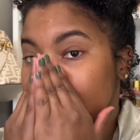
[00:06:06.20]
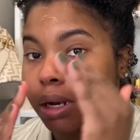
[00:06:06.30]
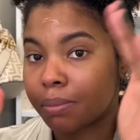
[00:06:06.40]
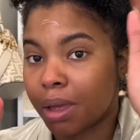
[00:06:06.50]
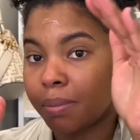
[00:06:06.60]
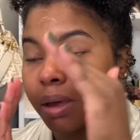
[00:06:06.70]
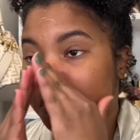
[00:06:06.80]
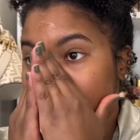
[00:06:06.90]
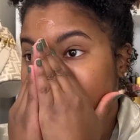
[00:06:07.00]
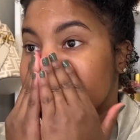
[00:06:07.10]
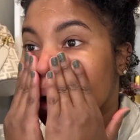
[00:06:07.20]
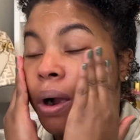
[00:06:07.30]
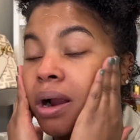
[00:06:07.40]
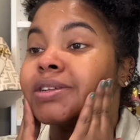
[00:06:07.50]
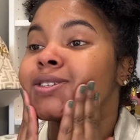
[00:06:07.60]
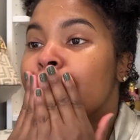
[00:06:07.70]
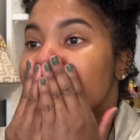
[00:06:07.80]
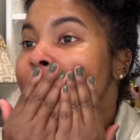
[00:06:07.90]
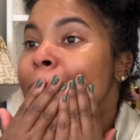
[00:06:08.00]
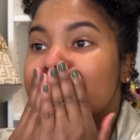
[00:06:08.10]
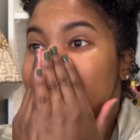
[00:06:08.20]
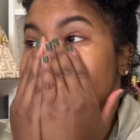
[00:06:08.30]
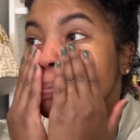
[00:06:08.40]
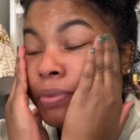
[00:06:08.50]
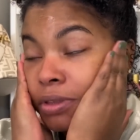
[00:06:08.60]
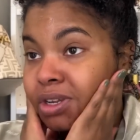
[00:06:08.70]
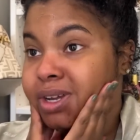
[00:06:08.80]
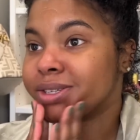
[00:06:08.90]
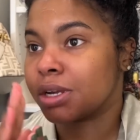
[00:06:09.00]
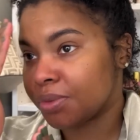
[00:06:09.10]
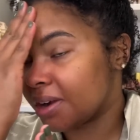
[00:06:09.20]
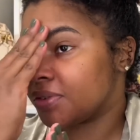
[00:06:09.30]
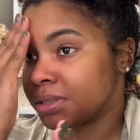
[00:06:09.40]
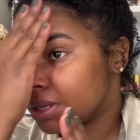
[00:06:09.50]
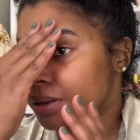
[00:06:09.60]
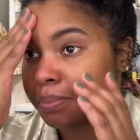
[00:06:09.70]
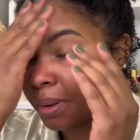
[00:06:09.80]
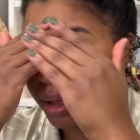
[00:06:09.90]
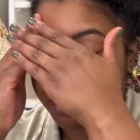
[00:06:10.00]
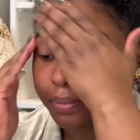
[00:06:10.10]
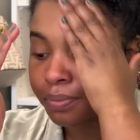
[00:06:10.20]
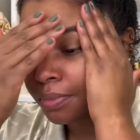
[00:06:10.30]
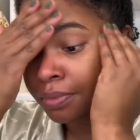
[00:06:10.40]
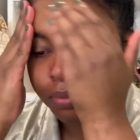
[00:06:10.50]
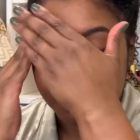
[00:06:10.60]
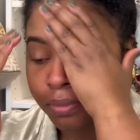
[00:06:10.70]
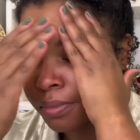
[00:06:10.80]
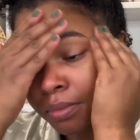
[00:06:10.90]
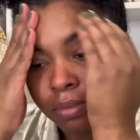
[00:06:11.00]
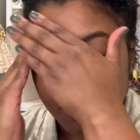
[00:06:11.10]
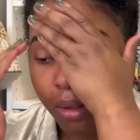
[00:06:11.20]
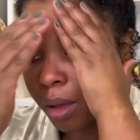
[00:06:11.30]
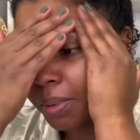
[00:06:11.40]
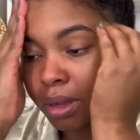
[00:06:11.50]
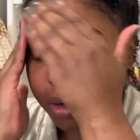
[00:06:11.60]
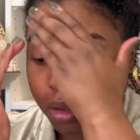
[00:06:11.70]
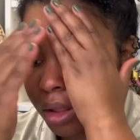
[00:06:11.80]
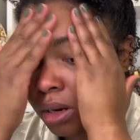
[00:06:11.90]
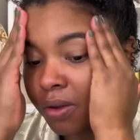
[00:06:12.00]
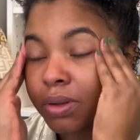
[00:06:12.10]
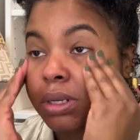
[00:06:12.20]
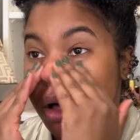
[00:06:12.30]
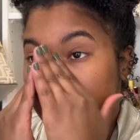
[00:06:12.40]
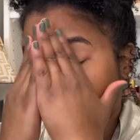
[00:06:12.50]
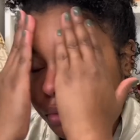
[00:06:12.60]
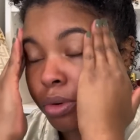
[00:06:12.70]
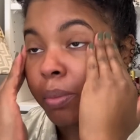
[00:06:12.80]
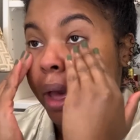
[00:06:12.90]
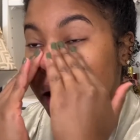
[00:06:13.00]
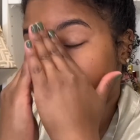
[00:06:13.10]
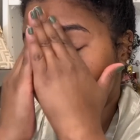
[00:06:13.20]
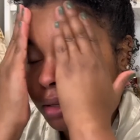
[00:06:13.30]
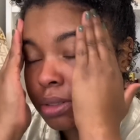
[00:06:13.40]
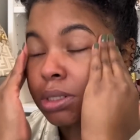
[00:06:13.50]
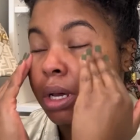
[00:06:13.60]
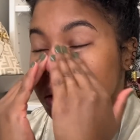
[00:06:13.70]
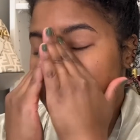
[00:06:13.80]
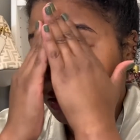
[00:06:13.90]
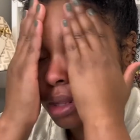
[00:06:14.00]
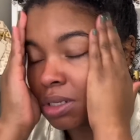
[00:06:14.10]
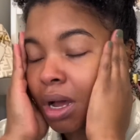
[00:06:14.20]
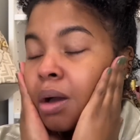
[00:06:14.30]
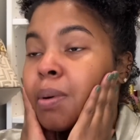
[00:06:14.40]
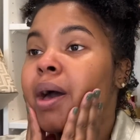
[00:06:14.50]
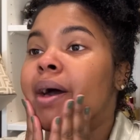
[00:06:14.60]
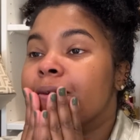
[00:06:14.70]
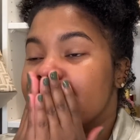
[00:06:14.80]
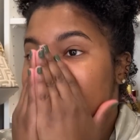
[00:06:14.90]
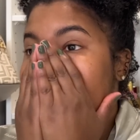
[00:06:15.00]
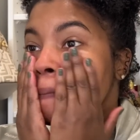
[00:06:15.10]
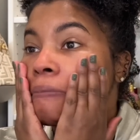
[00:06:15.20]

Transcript: it maybe up here in the cards so you guys can reference it, but I'll be on here long enough to talk through my outfit. So let's talk about outfit.